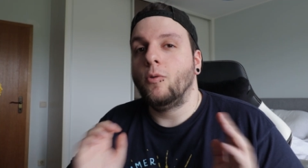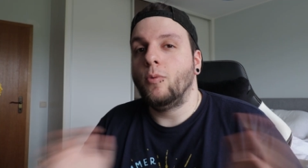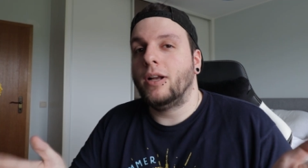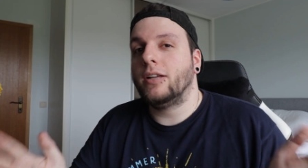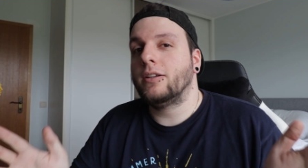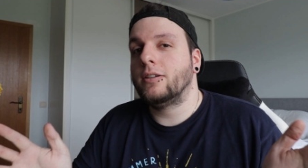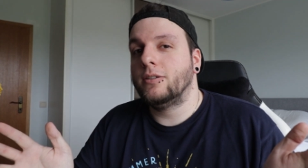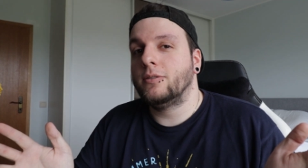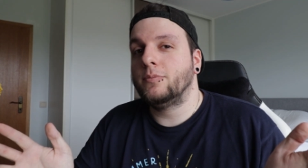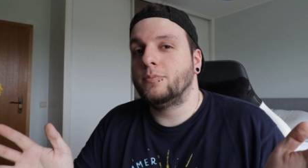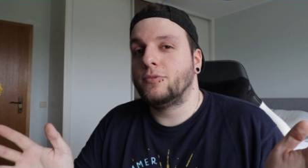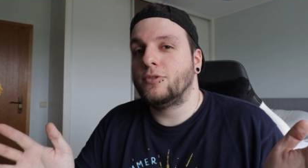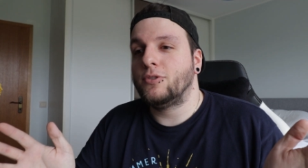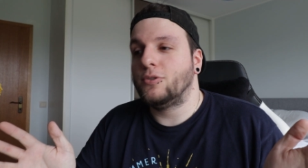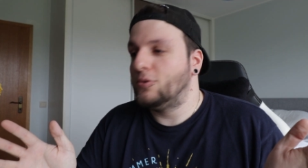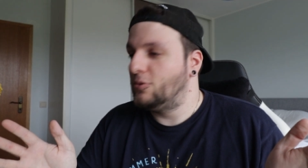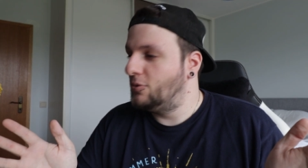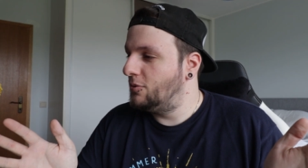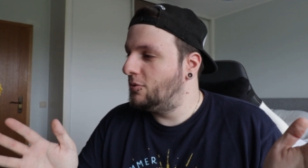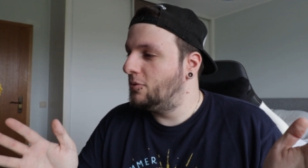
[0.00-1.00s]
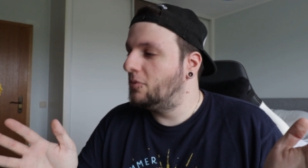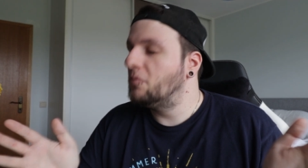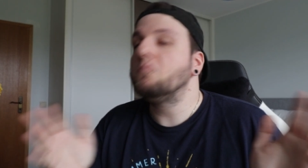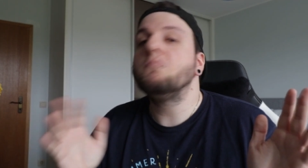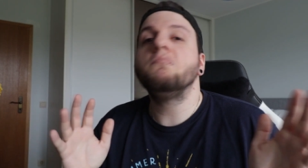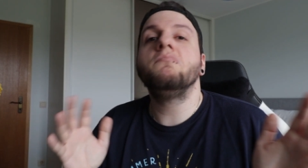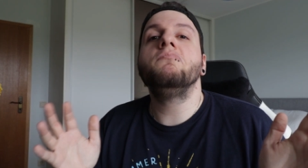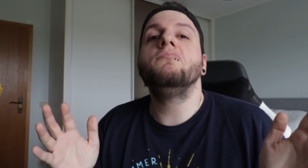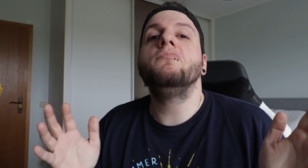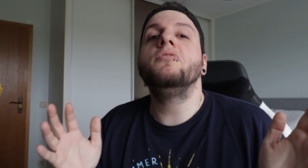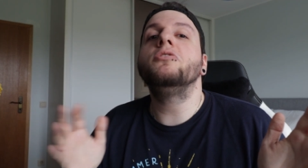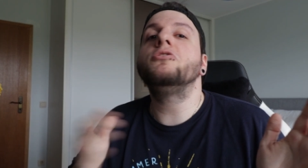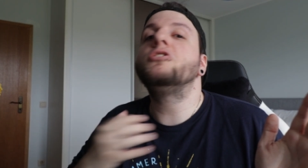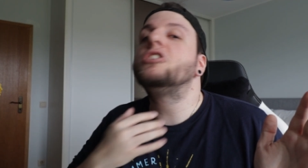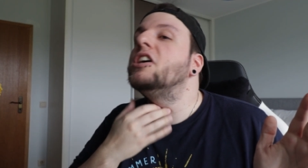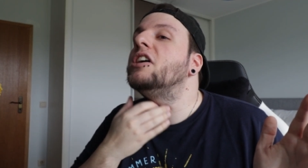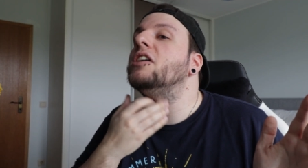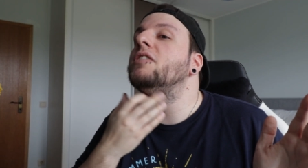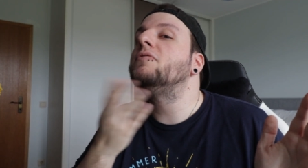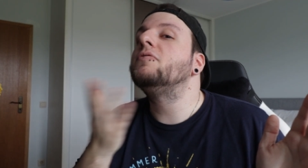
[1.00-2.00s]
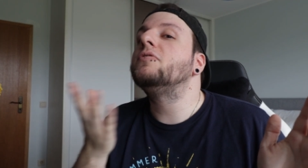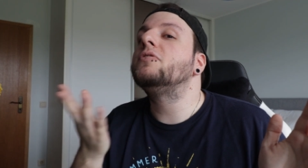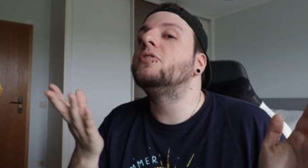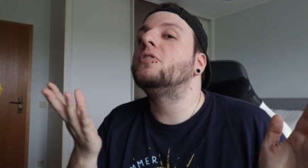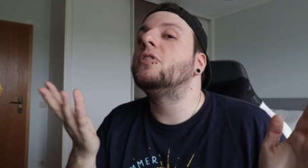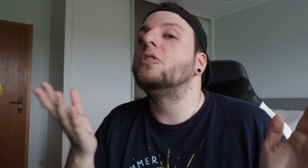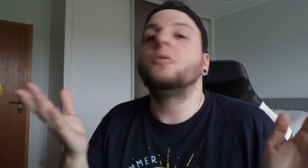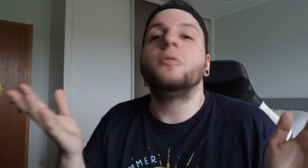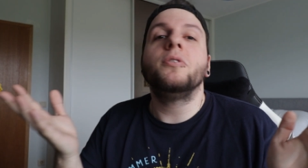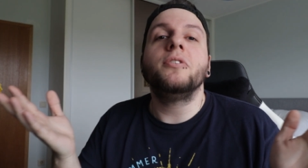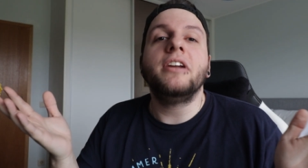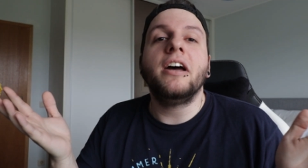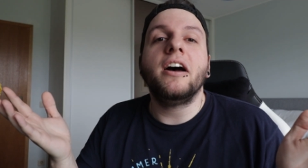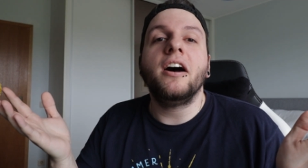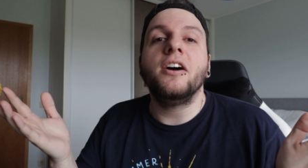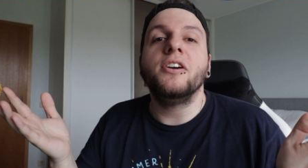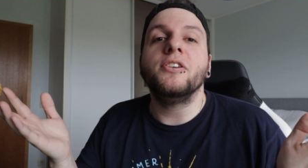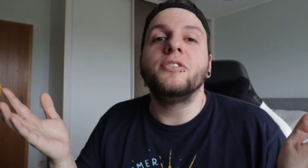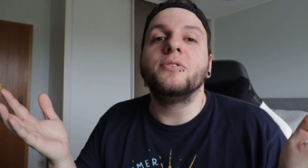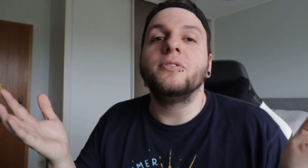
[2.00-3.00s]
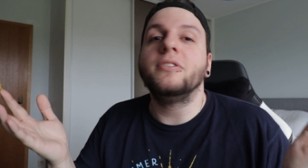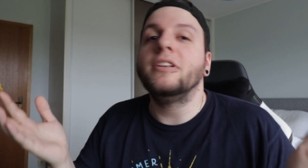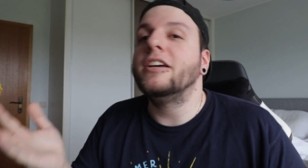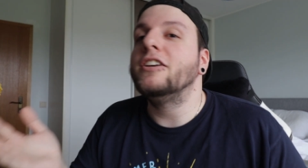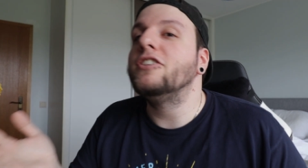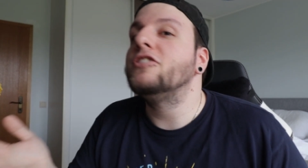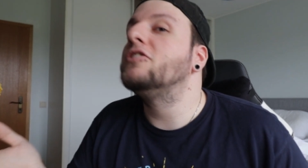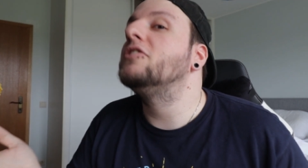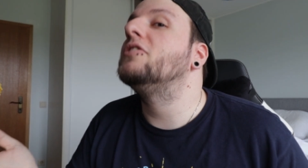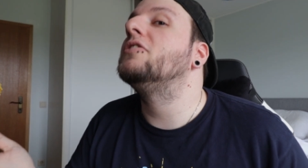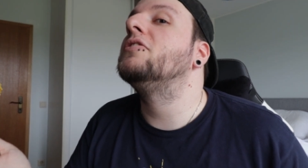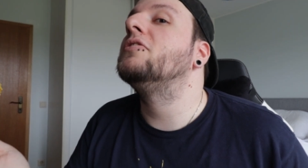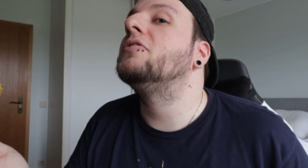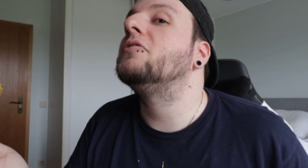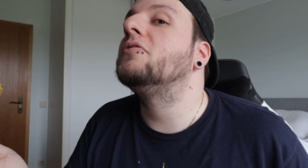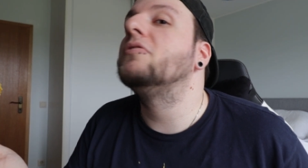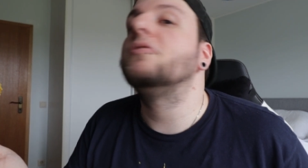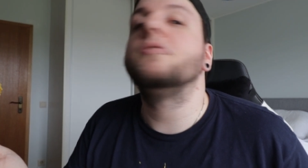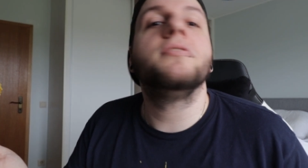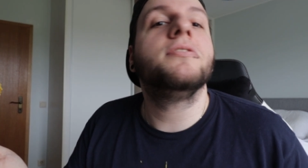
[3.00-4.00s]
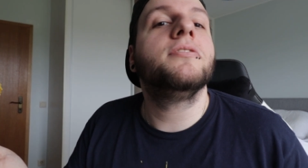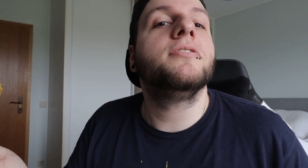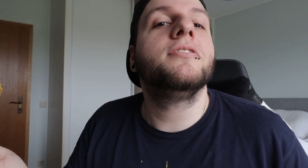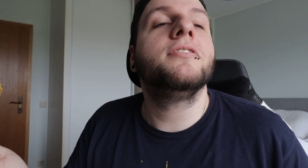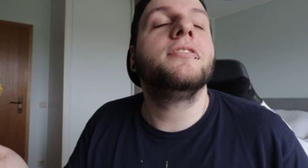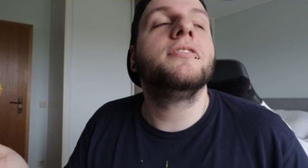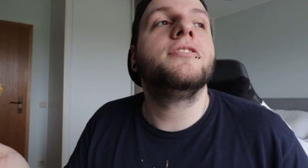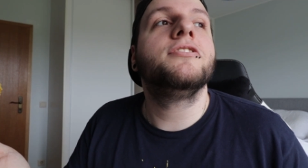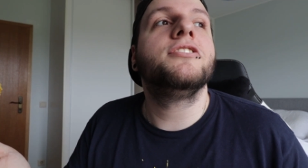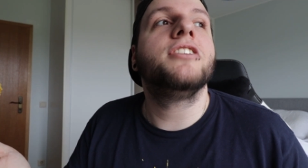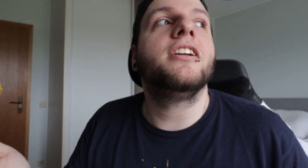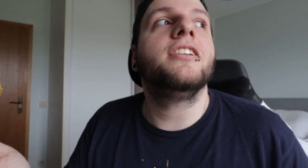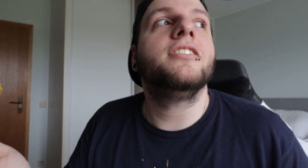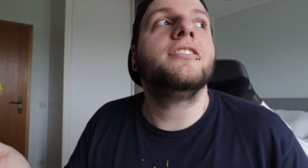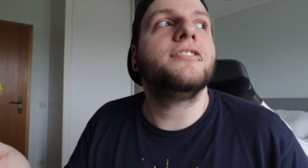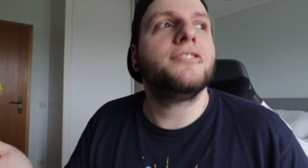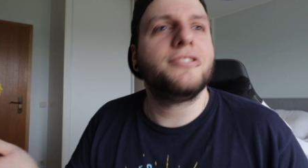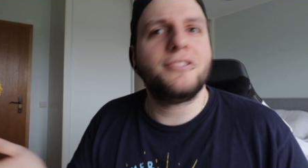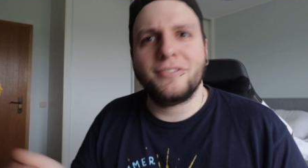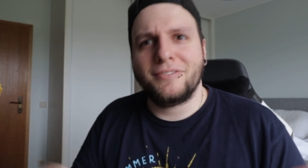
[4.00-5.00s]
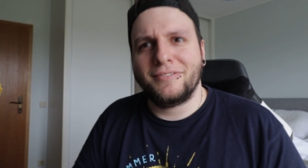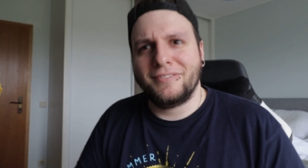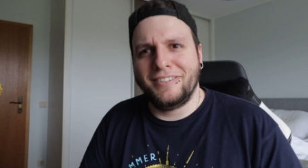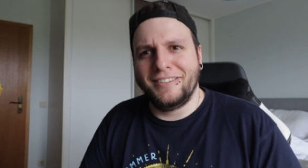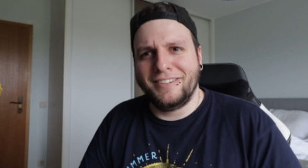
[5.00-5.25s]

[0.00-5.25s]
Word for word: Welcome to No Shave Corona Isolation Challenge.